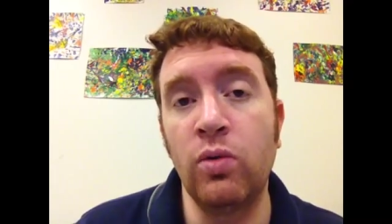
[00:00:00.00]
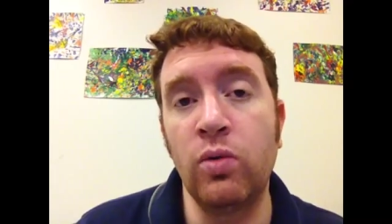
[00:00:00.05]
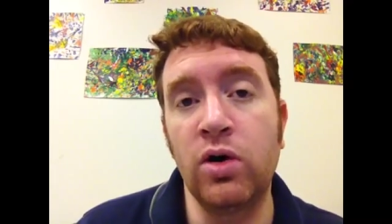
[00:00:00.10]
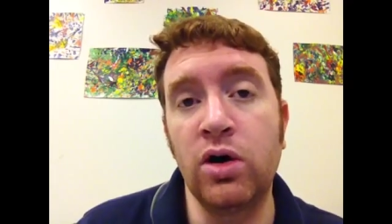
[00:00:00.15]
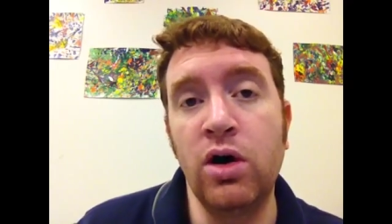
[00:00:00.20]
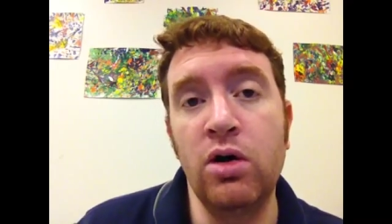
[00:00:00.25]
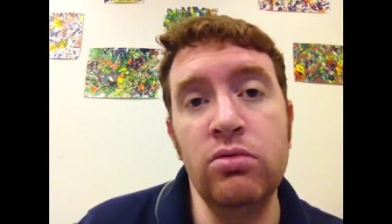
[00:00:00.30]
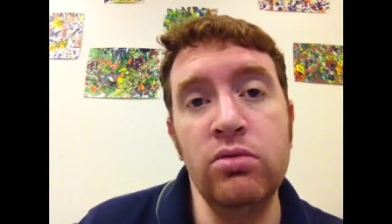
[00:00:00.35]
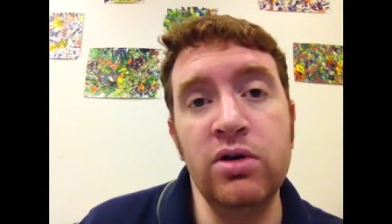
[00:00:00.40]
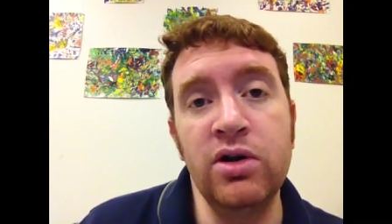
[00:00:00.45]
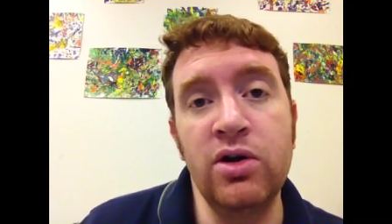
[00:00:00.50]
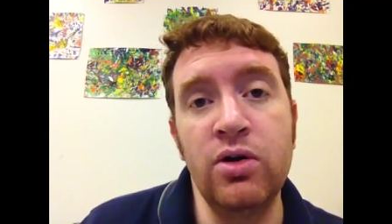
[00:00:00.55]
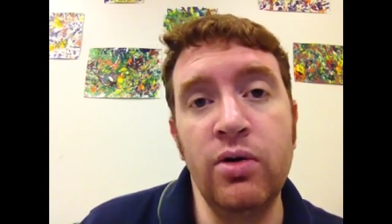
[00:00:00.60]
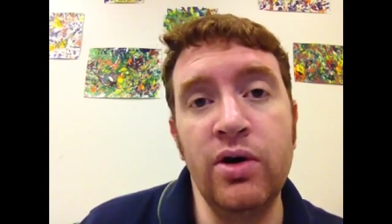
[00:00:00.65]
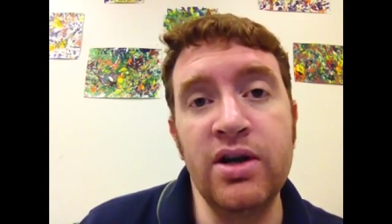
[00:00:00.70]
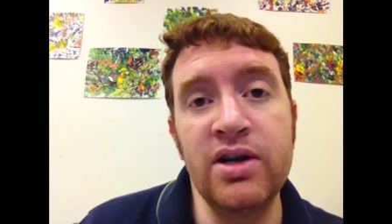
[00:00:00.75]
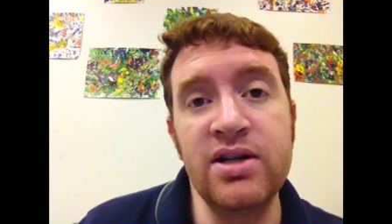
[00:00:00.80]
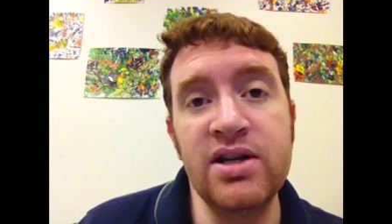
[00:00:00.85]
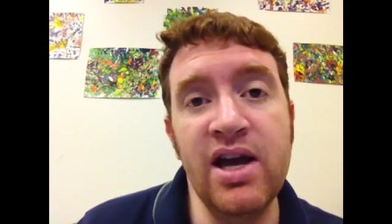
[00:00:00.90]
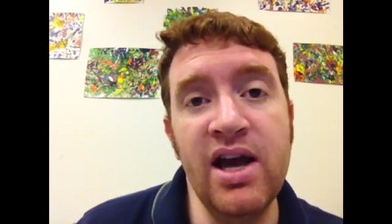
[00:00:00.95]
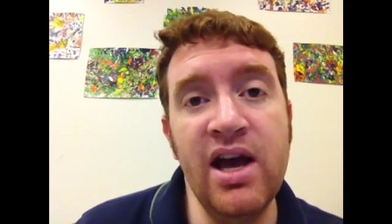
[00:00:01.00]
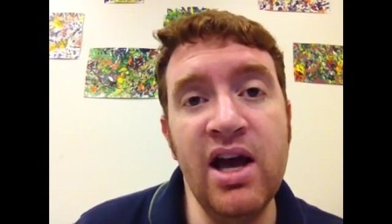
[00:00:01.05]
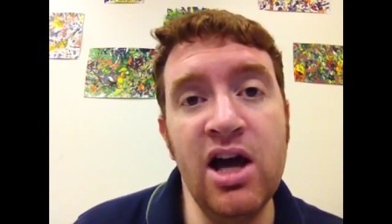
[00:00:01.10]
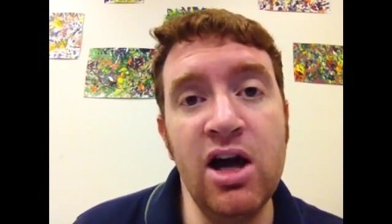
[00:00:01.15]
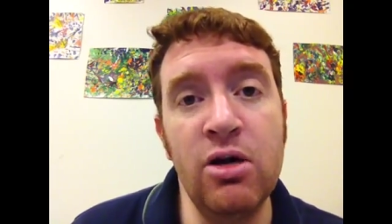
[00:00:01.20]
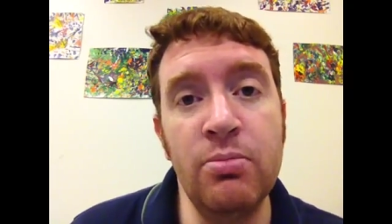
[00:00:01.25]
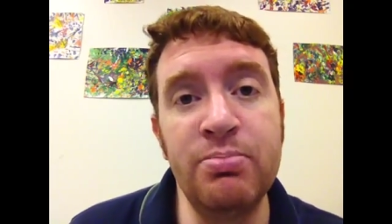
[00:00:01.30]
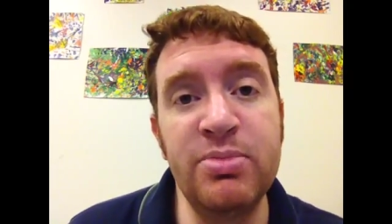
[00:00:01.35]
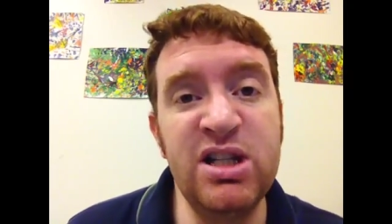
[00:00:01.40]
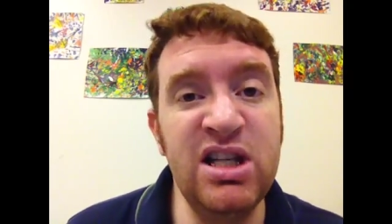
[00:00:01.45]
we're only going to
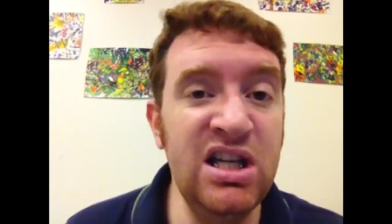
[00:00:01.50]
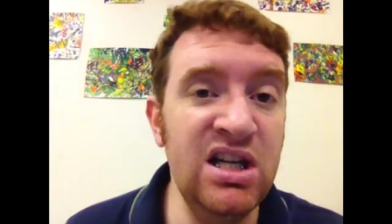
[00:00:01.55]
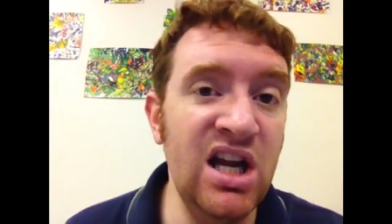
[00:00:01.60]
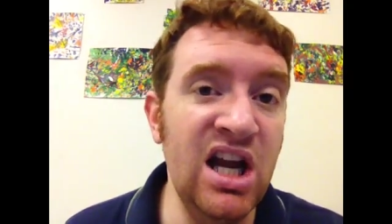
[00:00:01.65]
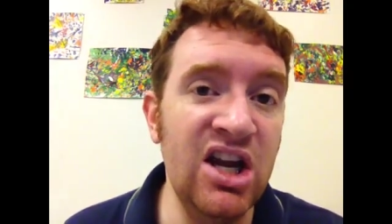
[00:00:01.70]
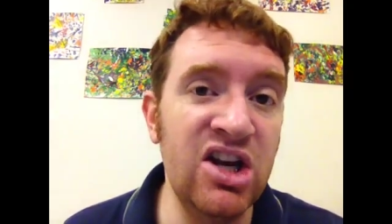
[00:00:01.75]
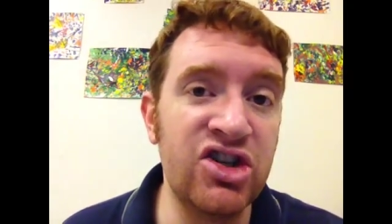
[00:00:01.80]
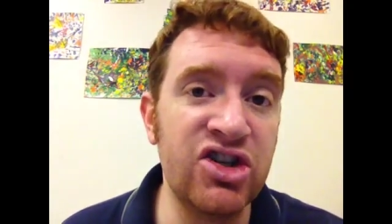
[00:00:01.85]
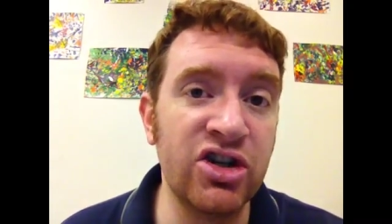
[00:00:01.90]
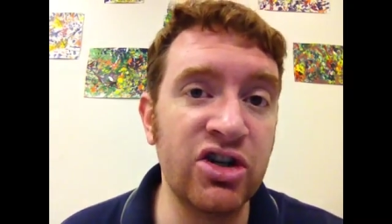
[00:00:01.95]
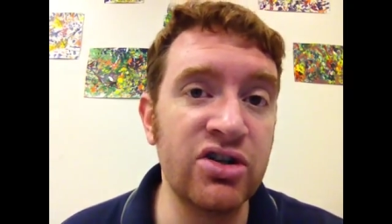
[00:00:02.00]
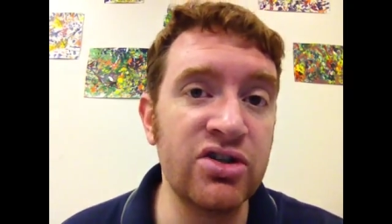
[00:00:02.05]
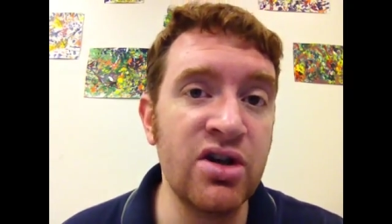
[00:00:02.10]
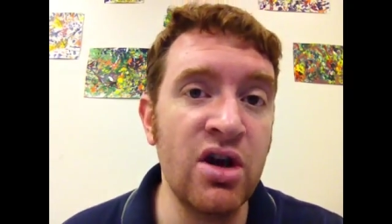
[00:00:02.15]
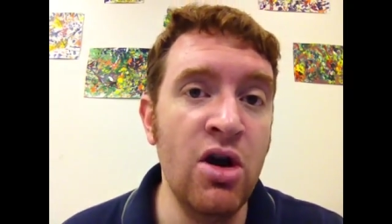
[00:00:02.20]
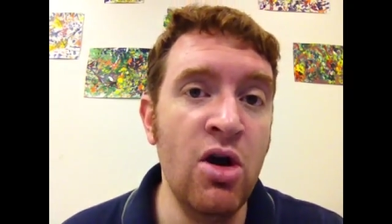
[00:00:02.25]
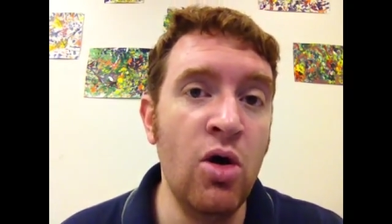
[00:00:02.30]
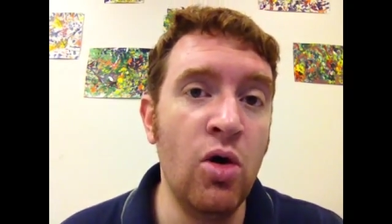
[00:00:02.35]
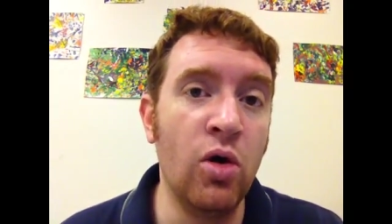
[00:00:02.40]
help teenagers,